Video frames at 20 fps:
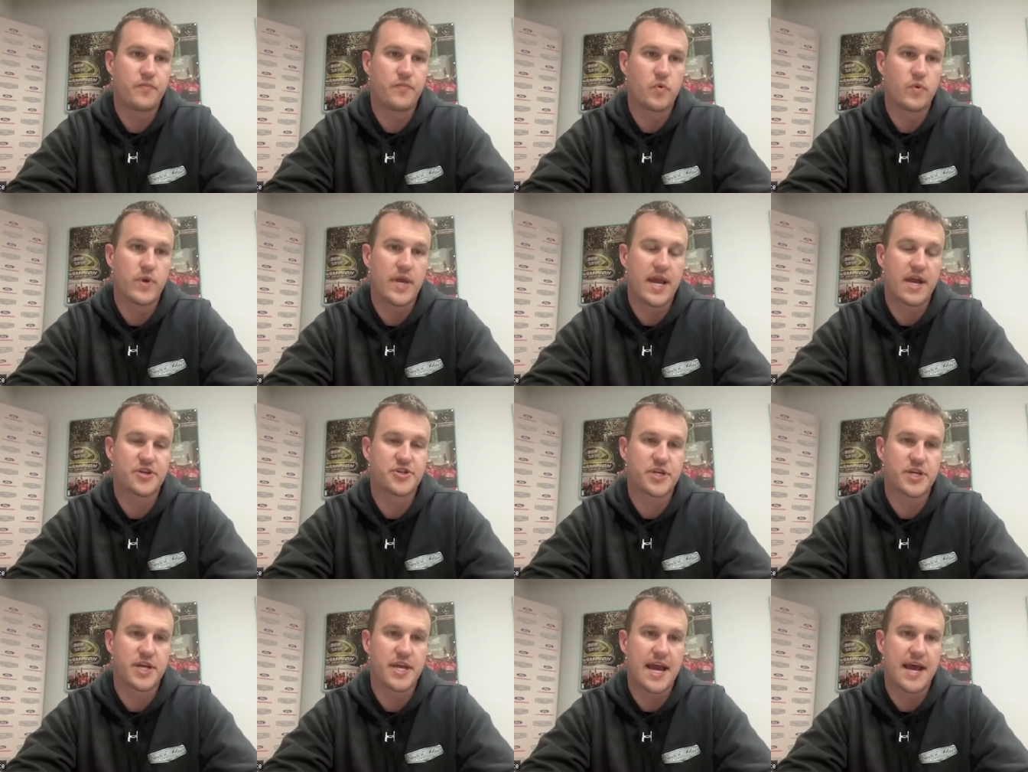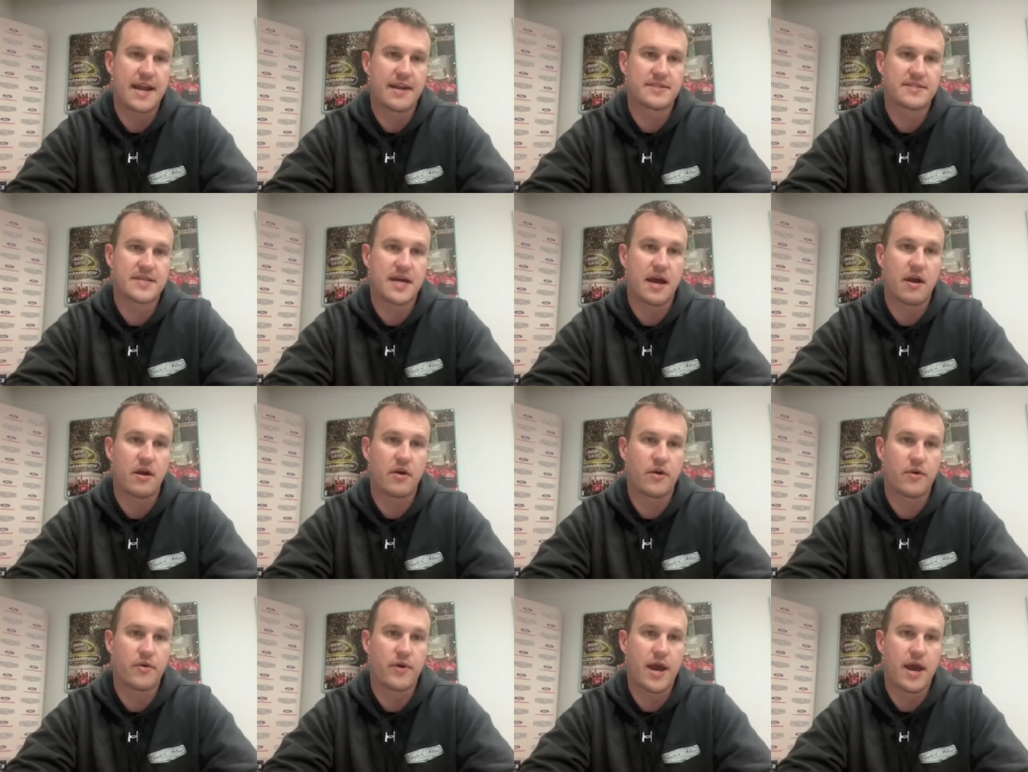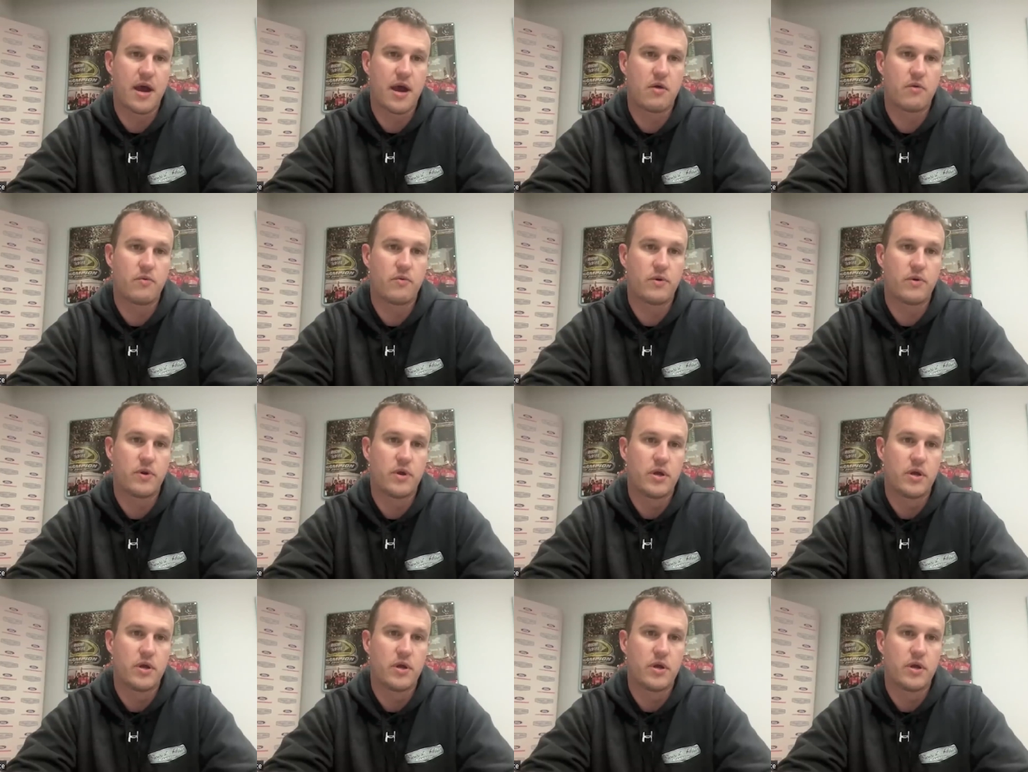we actually had a tire go down